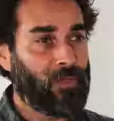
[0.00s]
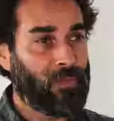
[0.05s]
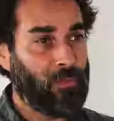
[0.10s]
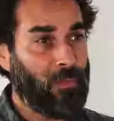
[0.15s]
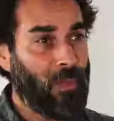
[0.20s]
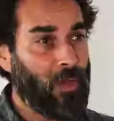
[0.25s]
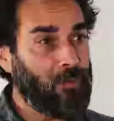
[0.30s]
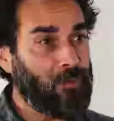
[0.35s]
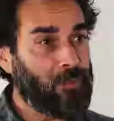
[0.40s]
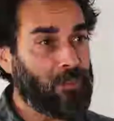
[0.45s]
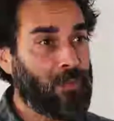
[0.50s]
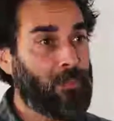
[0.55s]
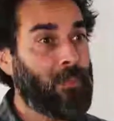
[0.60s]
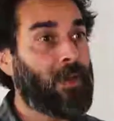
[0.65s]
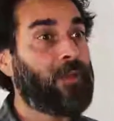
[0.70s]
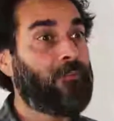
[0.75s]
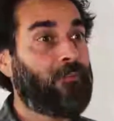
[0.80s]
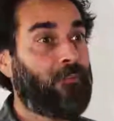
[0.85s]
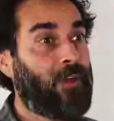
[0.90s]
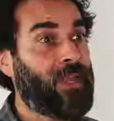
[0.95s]
Because most of
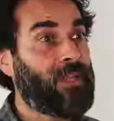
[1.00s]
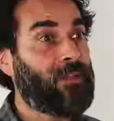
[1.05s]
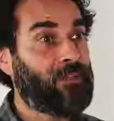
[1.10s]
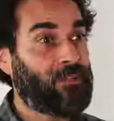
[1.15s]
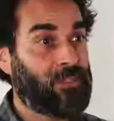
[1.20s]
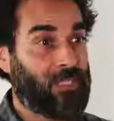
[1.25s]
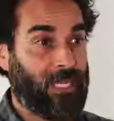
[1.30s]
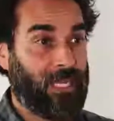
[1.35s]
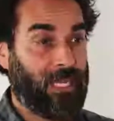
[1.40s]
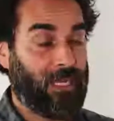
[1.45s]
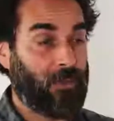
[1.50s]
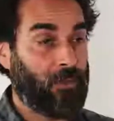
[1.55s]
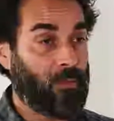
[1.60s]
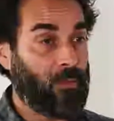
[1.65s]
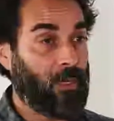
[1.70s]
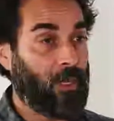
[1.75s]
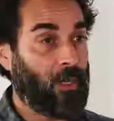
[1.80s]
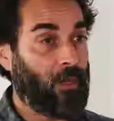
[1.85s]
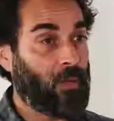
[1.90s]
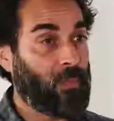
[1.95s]
my friends
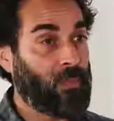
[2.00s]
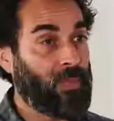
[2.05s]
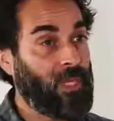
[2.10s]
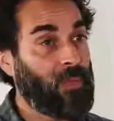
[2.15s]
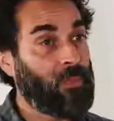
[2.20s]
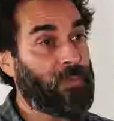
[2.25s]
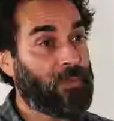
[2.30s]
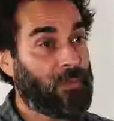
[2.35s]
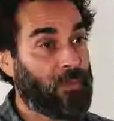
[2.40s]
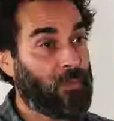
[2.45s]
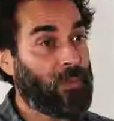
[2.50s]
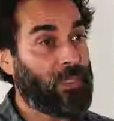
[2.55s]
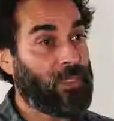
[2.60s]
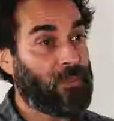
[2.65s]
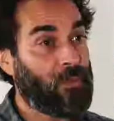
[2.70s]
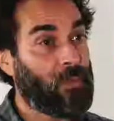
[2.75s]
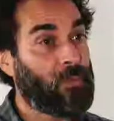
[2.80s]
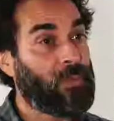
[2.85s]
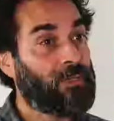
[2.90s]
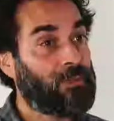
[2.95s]
now are people that
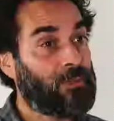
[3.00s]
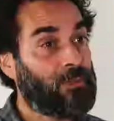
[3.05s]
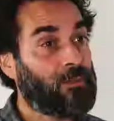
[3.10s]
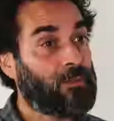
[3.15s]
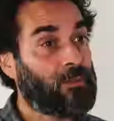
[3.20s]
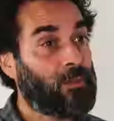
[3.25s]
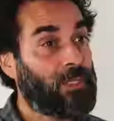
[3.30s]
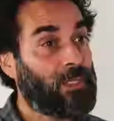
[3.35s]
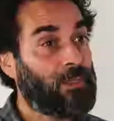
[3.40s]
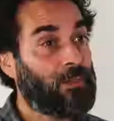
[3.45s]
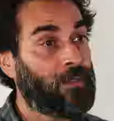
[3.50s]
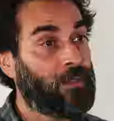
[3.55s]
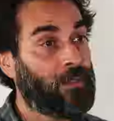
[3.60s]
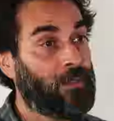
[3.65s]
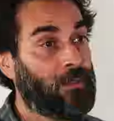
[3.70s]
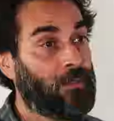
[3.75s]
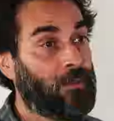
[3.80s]
we do business with.